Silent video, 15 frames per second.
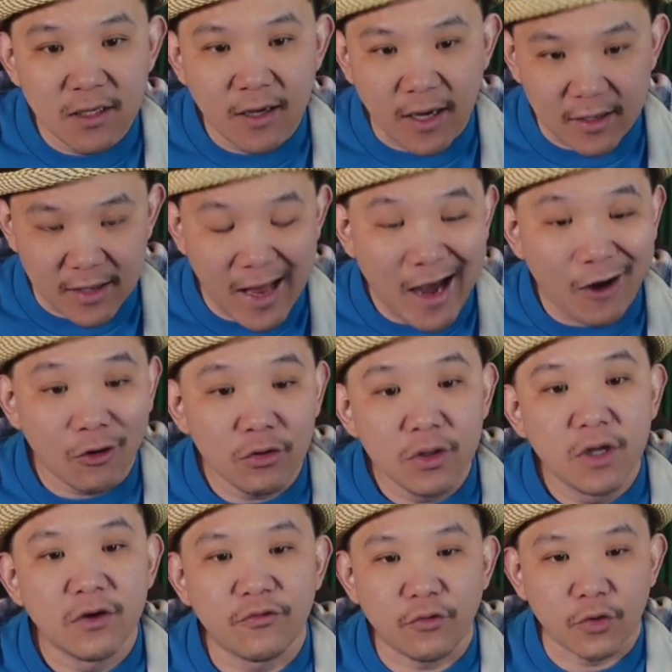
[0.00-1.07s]
allow
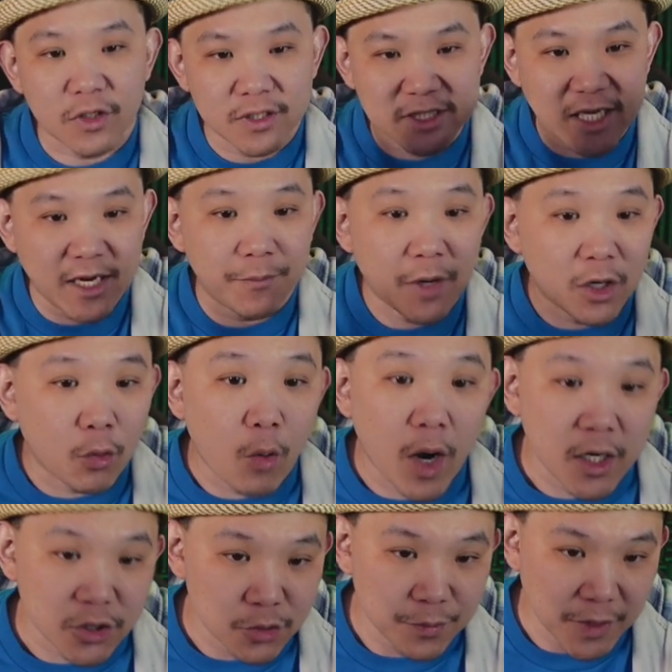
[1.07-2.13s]
for the same amount of
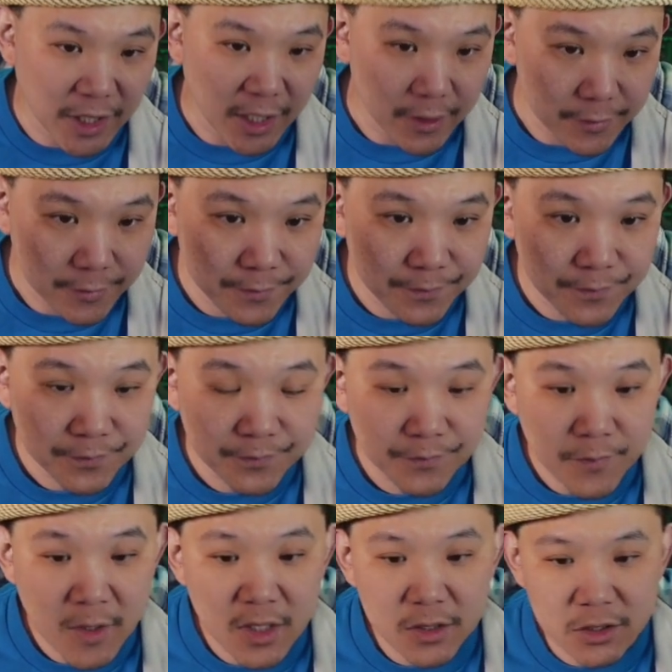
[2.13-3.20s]
water to be in.
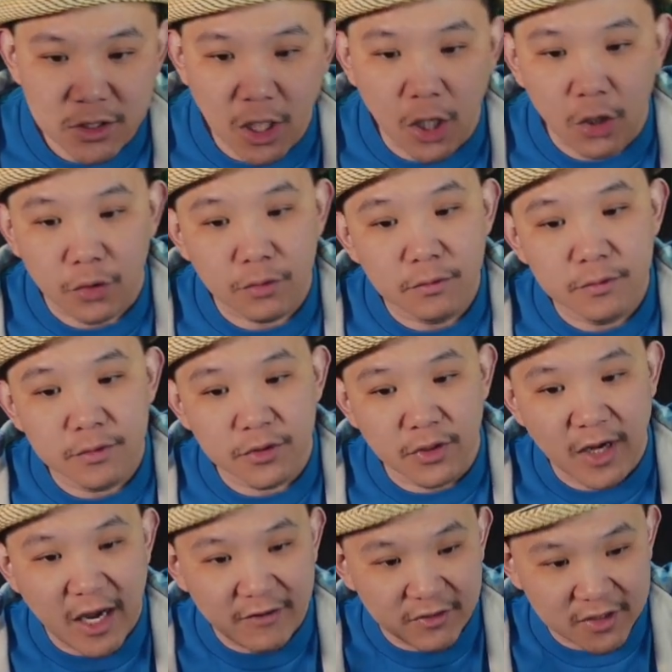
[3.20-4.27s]
So you
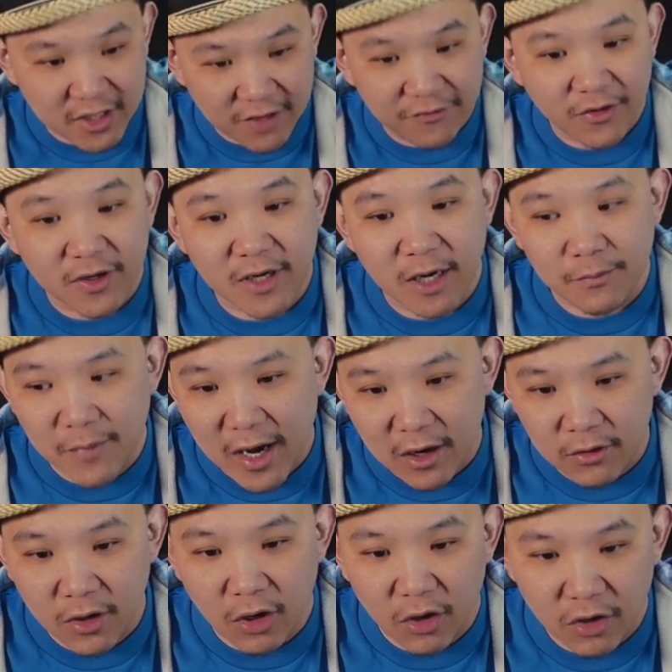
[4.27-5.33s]
have a different
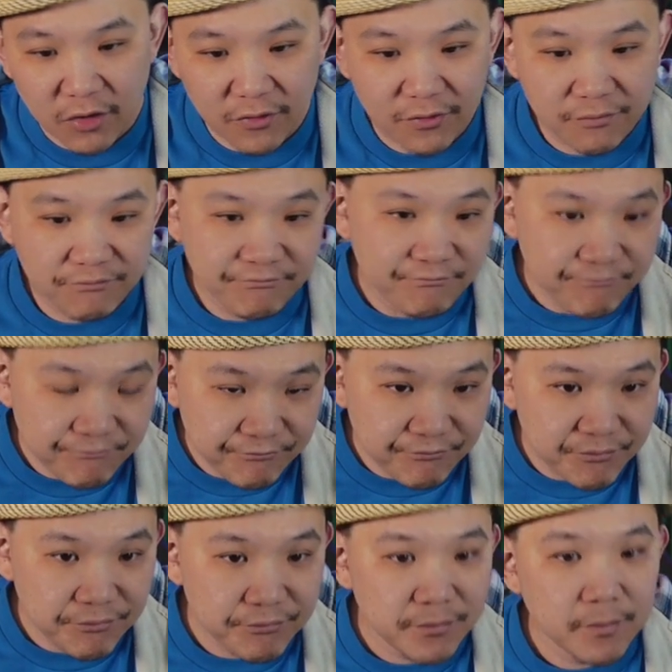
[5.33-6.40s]
amount of
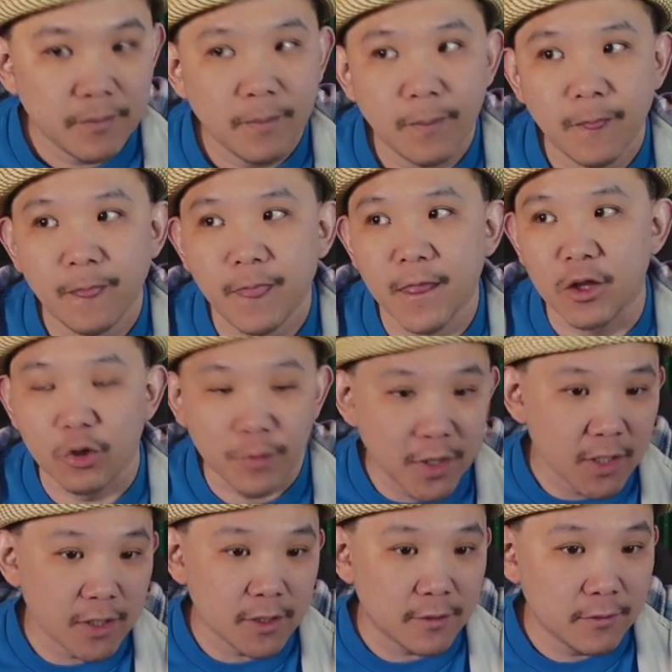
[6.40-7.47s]

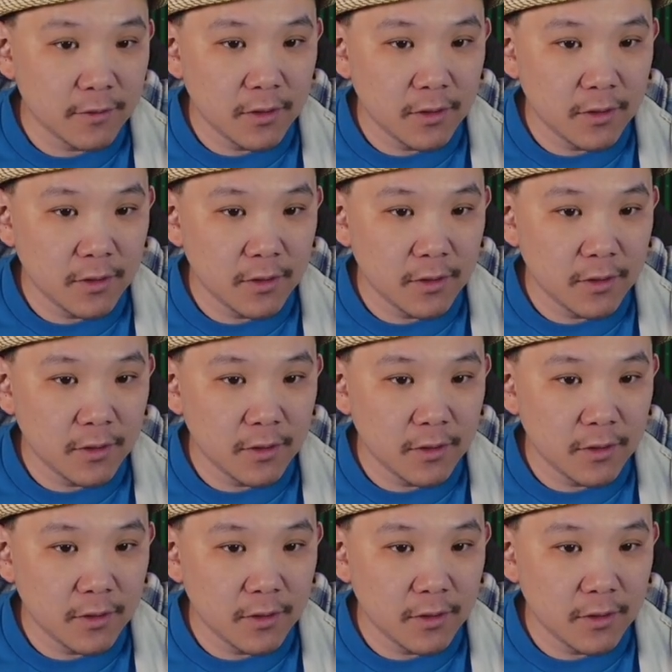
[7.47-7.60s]
humidity.